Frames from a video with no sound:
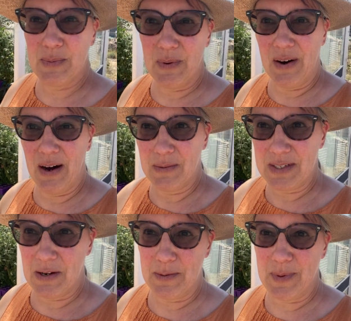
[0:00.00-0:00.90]
what I
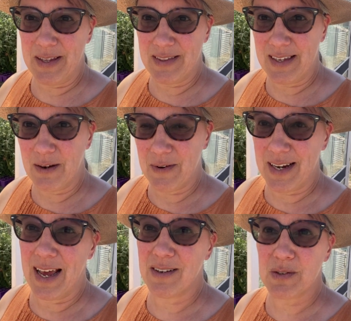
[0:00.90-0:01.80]
was hoping the
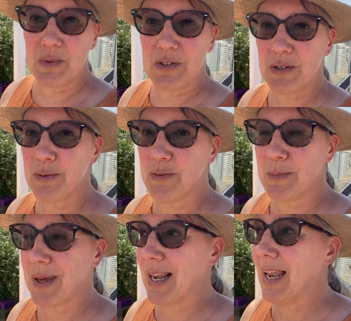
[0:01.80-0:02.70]
greenhouse would do for
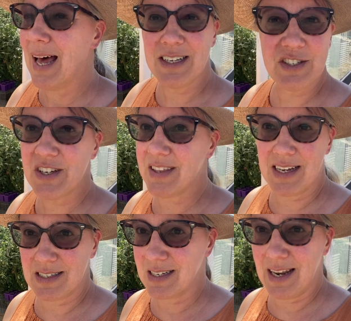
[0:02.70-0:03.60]
me. Last year
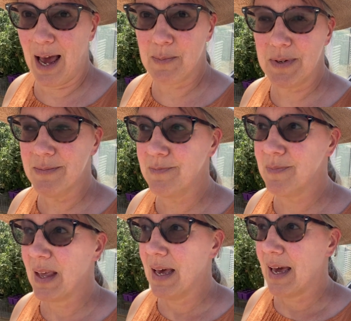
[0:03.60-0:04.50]
that didn't happen.
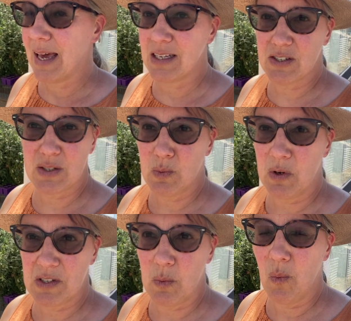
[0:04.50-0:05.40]
It just
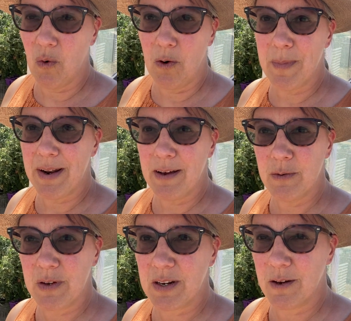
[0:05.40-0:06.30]
wasn't warm
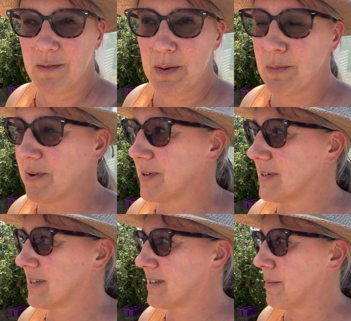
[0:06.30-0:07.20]
enough in November and
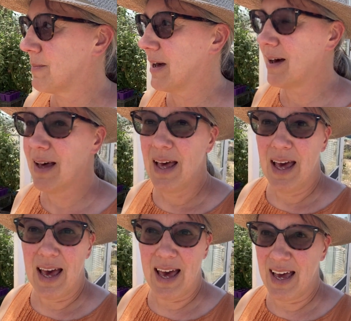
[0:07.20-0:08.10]
December,
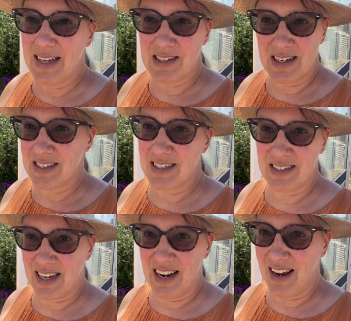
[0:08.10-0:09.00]
and I
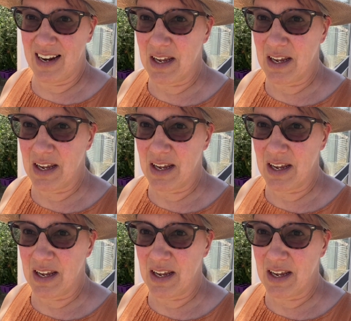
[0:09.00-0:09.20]
didn't get any